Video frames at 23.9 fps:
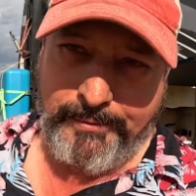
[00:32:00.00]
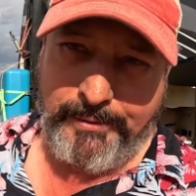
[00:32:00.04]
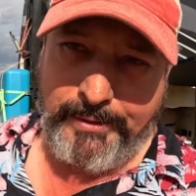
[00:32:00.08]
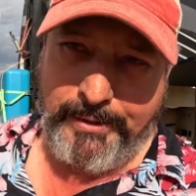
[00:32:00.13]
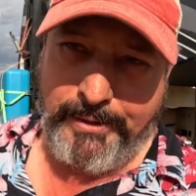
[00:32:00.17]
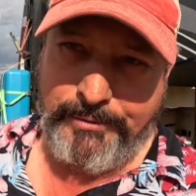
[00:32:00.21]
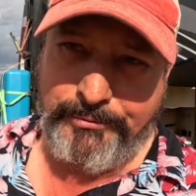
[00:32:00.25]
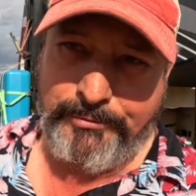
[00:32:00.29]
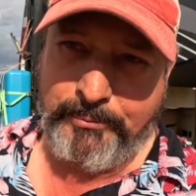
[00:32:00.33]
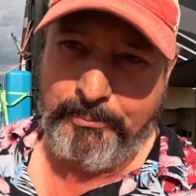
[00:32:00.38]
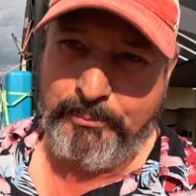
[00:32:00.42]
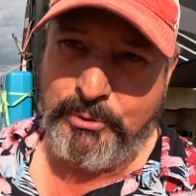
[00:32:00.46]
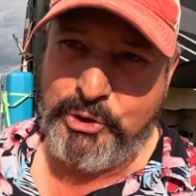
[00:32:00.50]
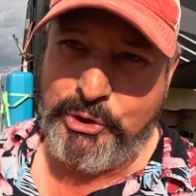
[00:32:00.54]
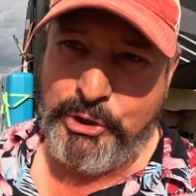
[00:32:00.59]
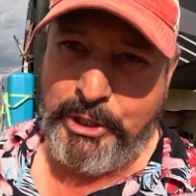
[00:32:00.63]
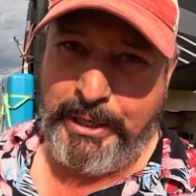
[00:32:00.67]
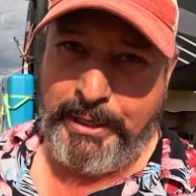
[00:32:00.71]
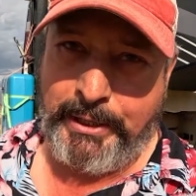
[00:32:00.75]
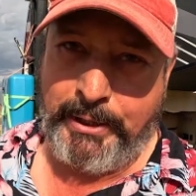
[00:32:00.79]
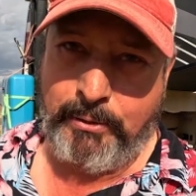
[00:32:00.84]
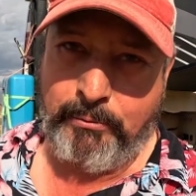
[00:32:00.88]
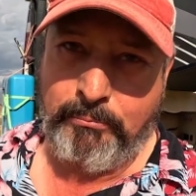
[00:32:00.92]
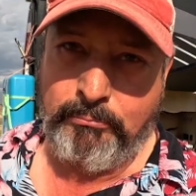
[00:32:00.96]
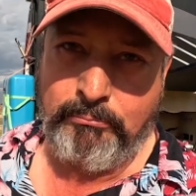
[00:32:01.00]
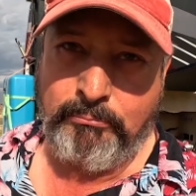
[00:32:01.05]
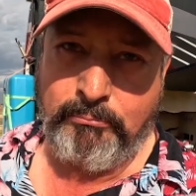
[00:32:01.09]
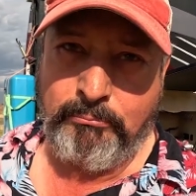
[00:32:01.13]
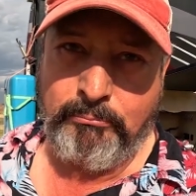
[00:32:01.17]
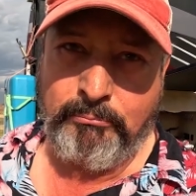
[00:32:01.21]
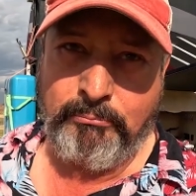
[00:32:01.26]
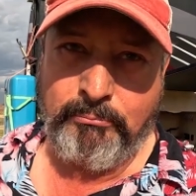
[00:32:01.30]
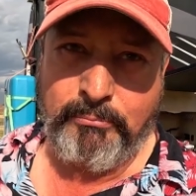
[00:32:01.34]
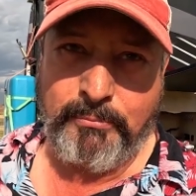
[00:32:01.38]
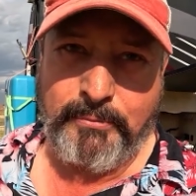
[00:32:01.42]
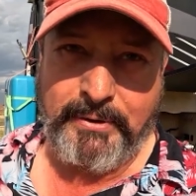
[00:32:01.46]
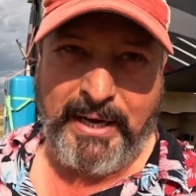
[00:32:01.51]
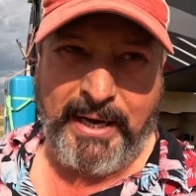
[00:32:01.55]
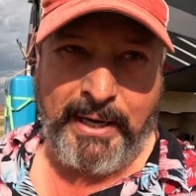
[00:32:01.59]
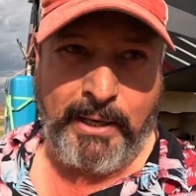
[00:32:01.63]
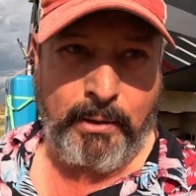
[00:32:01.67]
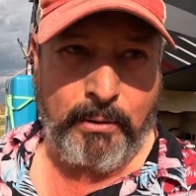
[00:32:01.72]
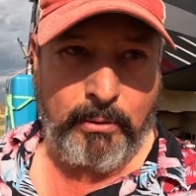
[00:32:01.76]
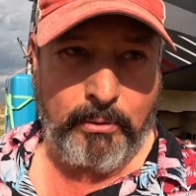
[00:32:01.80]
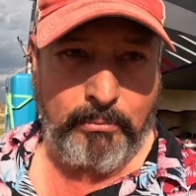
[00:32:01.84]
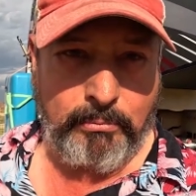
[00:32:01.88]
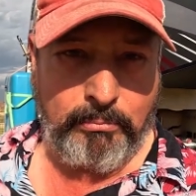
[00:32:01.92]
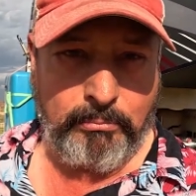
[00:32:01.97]
creation machine.
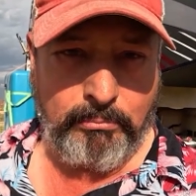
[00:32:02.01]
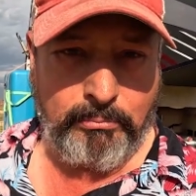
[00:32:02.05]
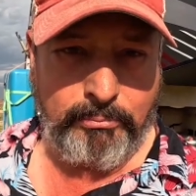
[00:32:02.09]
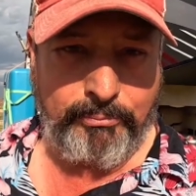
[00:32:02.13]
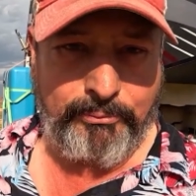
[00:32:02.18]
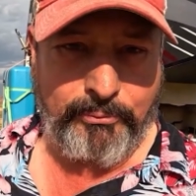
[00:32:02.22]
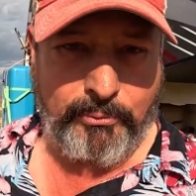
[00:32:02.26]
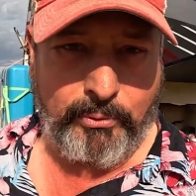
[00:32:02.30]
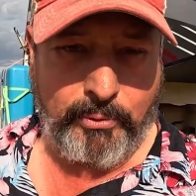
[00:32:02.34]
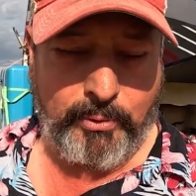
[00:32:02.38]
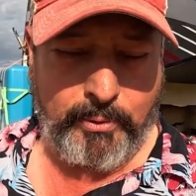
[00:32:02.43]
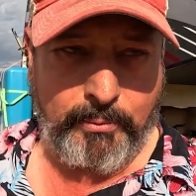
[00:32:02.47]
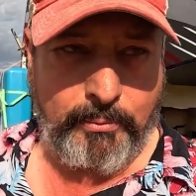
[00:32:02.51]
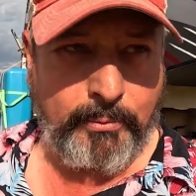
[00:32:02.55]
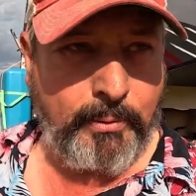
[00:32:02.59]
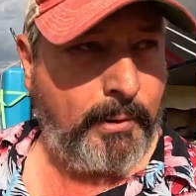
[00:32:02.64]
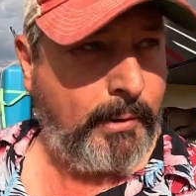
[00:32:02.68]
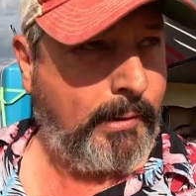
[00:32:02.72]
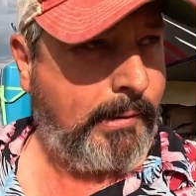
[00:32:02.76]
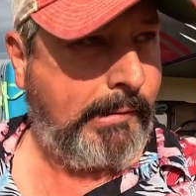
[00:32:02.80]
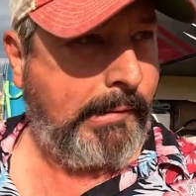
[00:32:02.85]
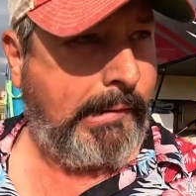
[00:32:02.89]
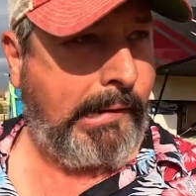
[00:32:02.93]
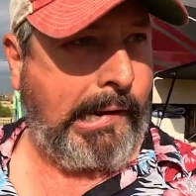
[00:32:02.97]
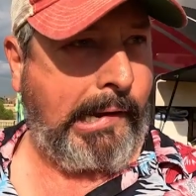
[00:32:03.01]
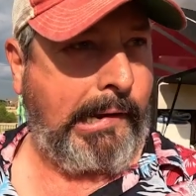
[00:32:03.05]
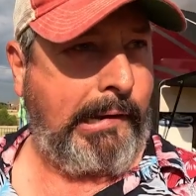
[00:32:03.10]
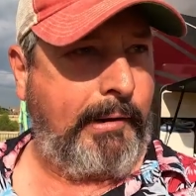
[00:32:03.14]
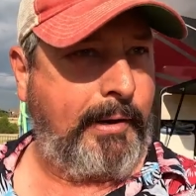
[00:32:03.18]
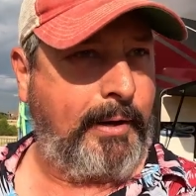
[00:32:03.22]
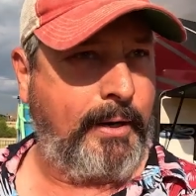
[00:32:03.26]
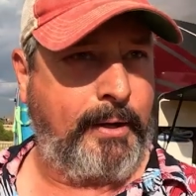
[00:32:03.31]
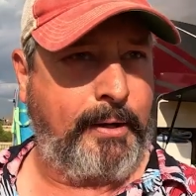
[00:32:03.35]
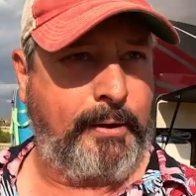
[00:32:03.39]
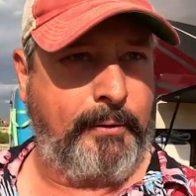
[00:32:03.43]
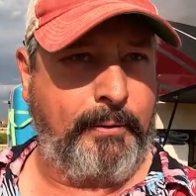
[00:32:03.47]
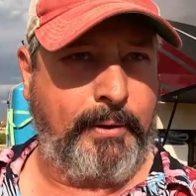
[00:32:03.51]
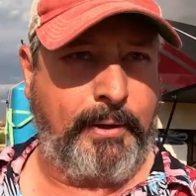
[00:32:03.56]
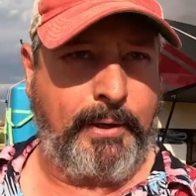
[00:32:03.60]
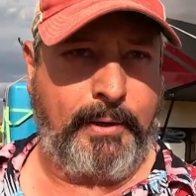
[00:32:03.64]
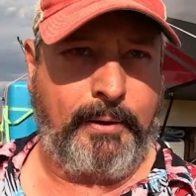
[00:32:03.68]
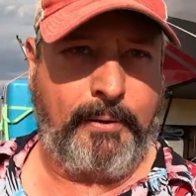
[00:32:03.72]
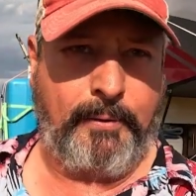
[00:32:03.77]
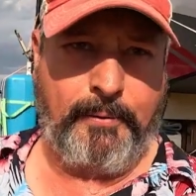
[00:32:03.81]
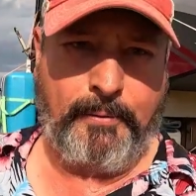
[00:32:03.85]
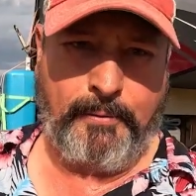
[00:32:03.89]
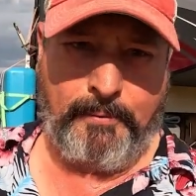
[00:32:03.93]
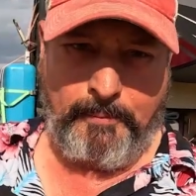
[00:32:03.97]
Kind of, sort of. Anyway,
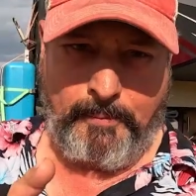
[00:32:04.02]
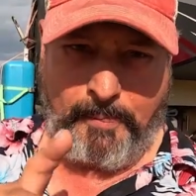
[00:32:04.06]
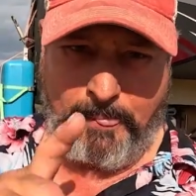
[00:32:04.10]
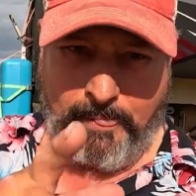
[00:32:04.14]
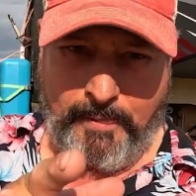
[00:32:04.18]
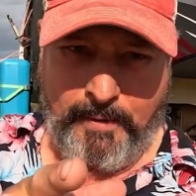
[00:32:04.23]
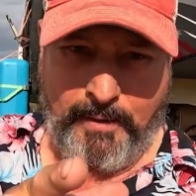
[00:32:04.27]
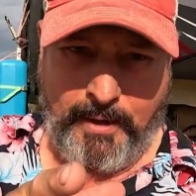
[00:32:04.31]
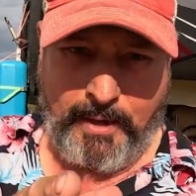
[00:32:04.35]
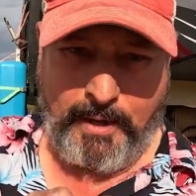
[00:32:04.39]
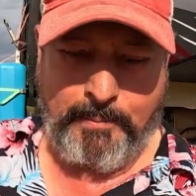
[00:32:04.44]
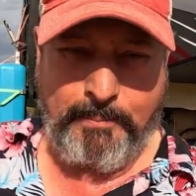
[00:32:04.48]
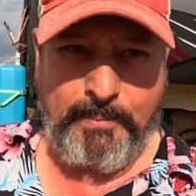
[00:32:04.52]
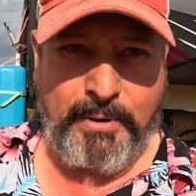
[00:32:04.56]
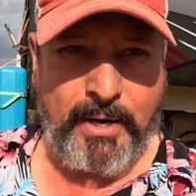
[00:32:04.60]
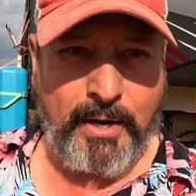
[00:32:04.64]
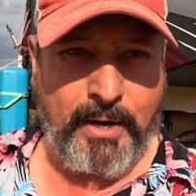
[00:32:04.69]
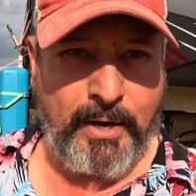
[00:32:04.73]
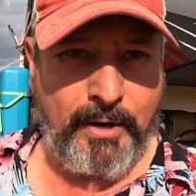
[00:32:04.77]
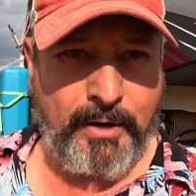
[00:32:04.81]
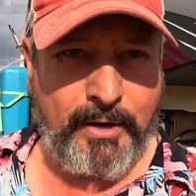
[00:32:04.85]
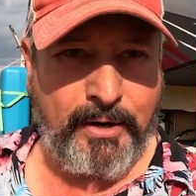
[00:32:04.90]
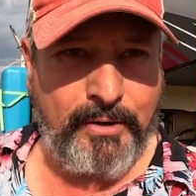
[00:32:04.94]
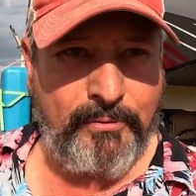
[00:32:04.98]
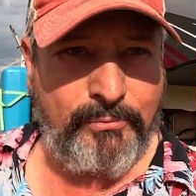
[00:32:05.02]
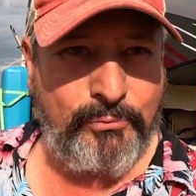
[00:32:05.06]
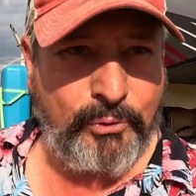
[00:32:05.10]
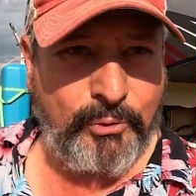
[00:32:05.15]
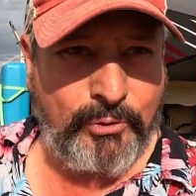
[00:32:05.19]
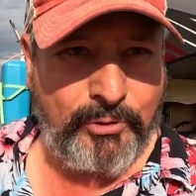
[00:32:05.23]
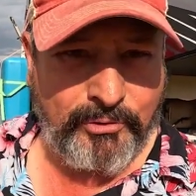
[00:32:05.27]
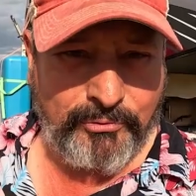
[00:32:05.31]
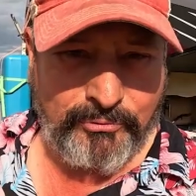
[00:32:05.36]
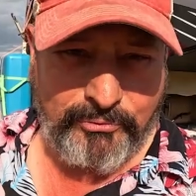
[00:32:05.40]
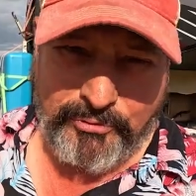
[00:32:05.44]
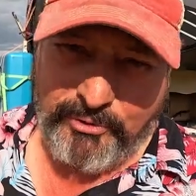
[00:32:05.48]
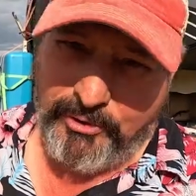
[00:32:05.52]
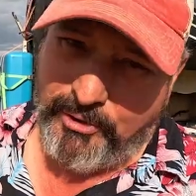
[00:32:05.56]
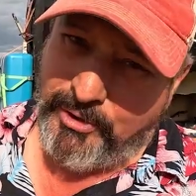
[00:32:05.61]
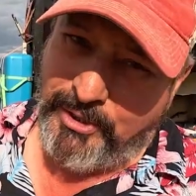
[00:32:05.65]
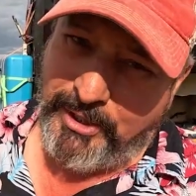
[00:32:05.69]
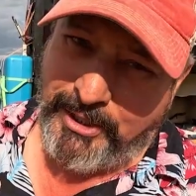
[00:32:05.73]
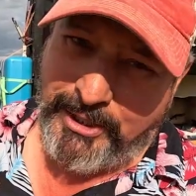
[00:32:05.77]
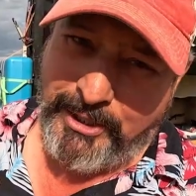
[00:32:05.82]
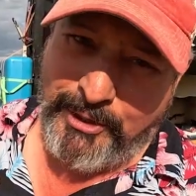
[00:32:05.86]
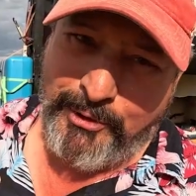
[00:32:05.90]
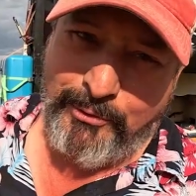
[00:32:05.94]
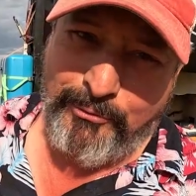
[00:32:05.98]
I'd be honored if you'd consider
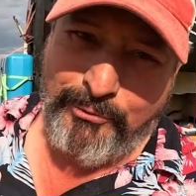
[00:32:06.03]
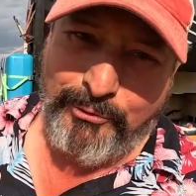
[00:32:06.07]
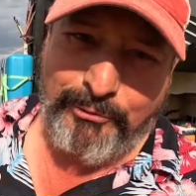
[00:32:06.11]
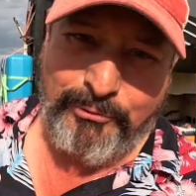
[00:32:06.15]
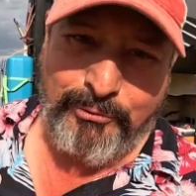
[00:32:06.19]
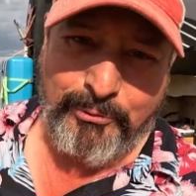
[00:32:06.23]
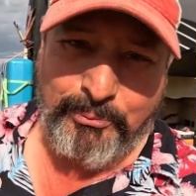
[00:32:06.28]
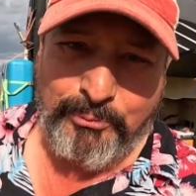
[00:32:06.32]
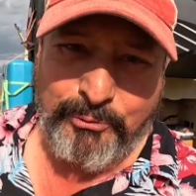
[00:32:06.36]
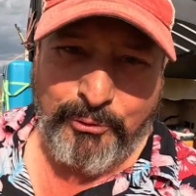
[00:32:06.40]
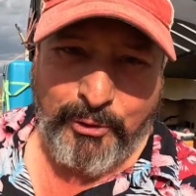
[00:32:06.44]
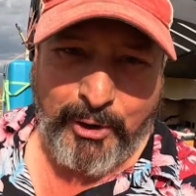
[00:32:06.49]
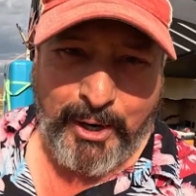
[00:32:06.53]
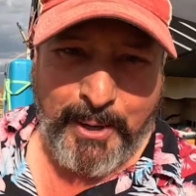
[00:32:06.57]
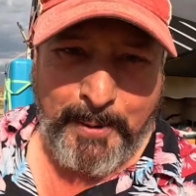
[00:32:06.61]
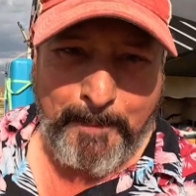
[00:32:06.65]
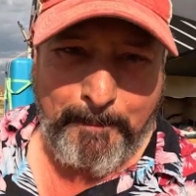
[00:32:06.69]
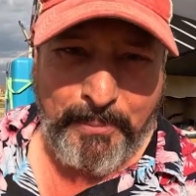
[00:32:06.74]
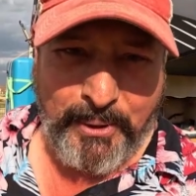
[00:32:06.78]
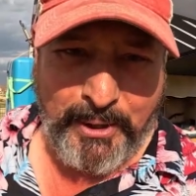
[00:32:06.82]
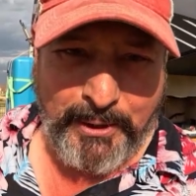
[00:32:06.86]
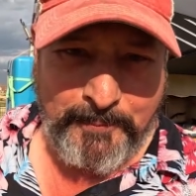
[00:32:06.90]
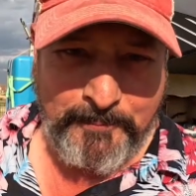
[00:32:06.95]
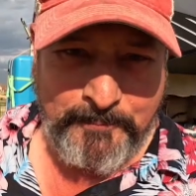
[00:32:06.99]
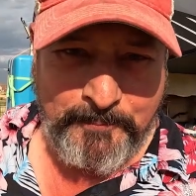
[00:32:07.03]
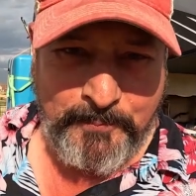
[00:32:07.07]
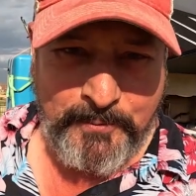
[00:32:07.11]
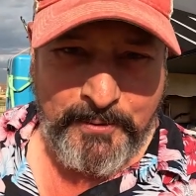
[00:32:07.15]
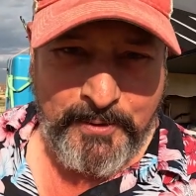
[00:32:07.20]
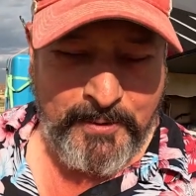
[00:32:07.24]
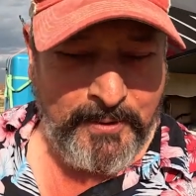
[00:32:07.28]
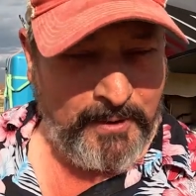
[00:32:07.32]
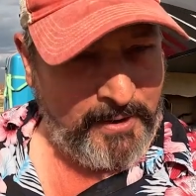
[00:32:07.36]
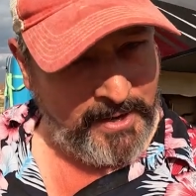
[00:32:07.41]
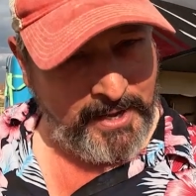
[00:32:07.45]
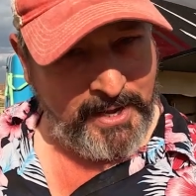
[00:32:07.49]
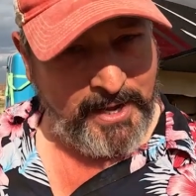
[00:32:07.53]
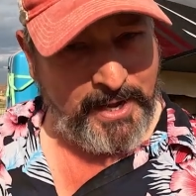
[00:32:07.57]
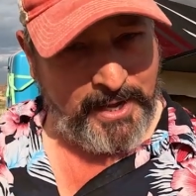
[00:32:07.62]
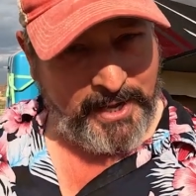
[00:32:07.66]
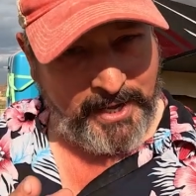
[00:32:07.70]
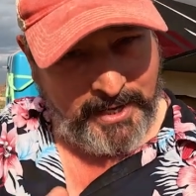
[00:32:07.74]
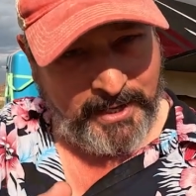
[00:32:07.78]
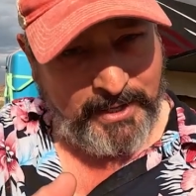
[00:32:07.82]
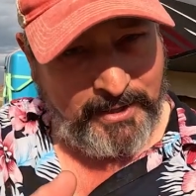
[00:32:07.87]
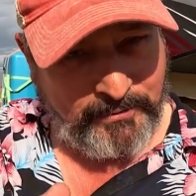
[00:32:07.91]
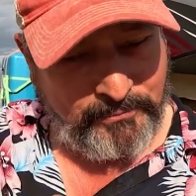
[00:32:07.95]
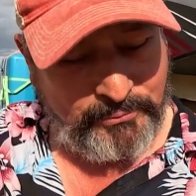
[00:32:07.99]
clicking on the subscribe button.
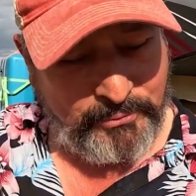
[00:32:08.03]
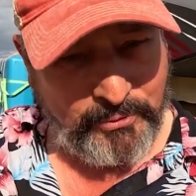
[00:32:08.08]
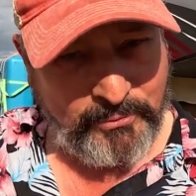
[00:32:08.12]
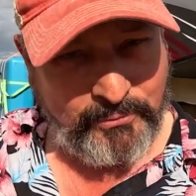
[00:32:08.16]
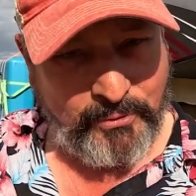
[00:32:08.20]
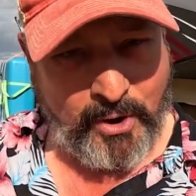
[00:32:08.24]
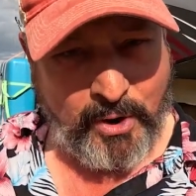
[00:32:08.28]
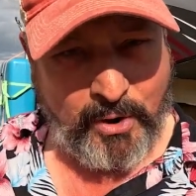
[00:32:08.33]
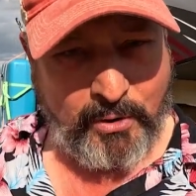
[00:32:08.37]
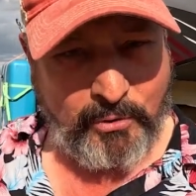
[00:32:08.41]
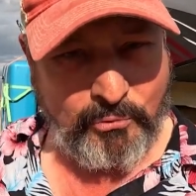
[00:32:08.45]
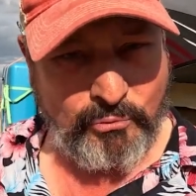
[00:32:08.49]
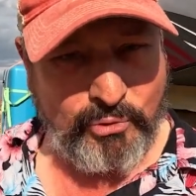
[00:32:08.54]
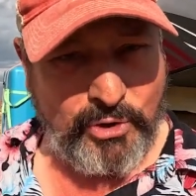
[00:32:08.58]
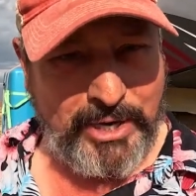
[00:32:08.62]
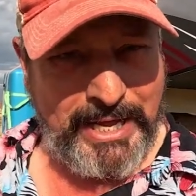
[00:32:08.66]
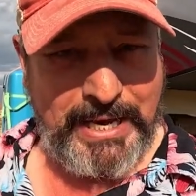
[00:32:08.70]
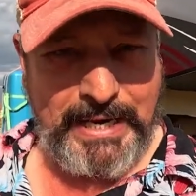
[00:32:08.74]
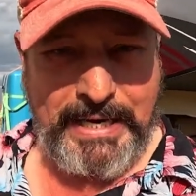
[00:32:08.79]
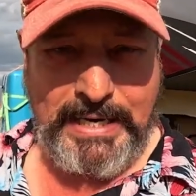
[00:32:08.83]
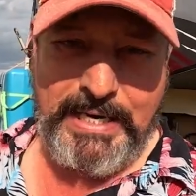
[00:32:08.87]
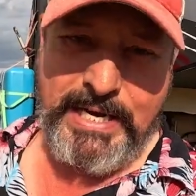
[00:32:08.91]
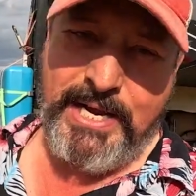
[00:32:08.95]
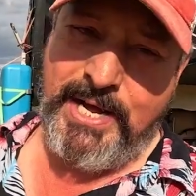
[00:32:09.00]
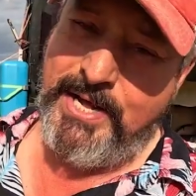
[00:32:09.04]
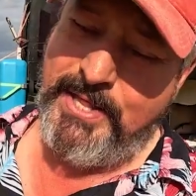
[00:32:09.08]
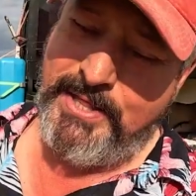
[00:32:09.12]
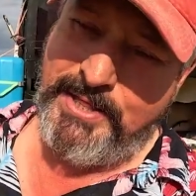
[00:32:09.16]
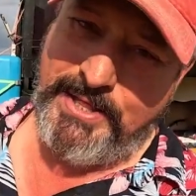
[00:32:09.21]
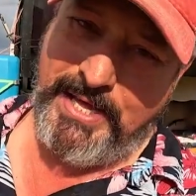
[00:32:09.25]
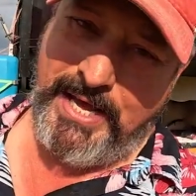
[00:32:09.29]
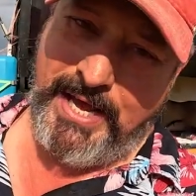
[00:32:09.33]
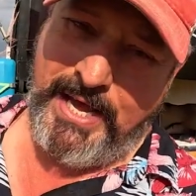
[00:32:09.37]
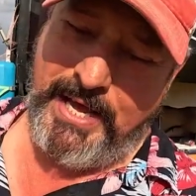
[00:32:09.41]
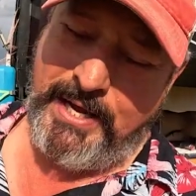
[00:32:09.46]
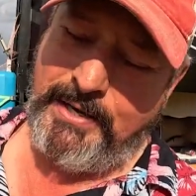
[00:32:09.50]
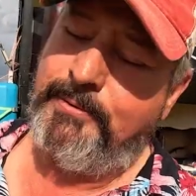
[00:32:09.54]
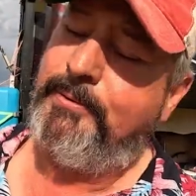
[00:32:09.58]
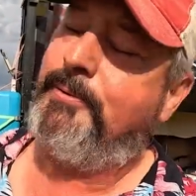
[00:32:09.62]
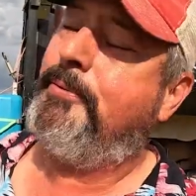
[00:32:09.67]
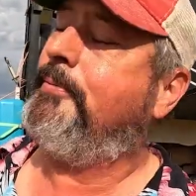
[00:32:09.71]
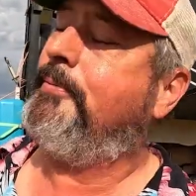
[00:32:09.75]
And if you've already done that,